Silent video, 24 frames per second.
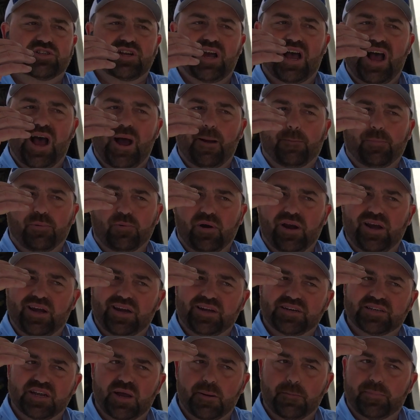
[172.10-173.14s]
to
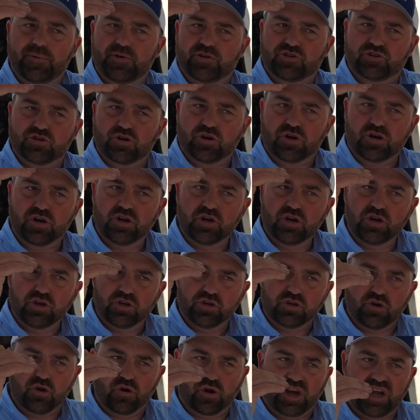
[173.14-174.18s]
operating temperature,
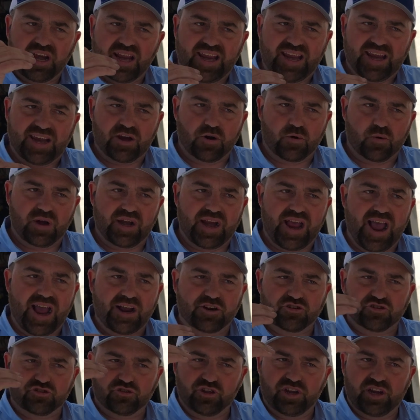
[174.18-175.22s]
you're going to hear it
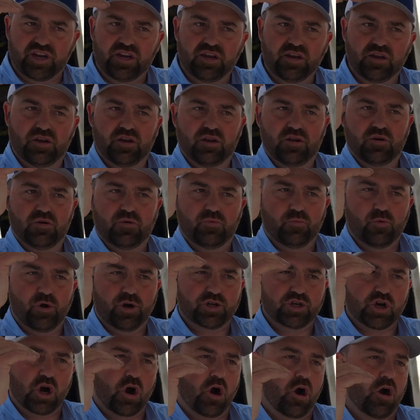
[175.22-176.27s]
actually
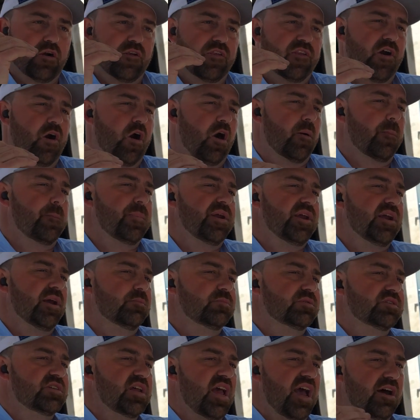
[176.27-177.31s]
retard the
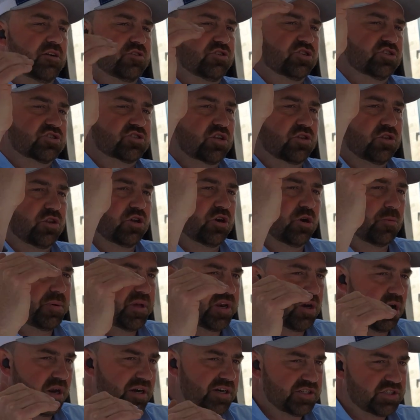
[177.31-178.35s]
RPMs down just a little
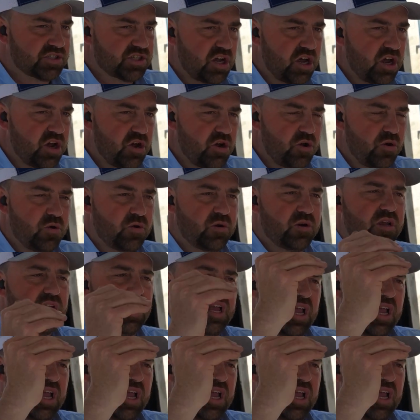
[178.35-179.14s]
bit on its own,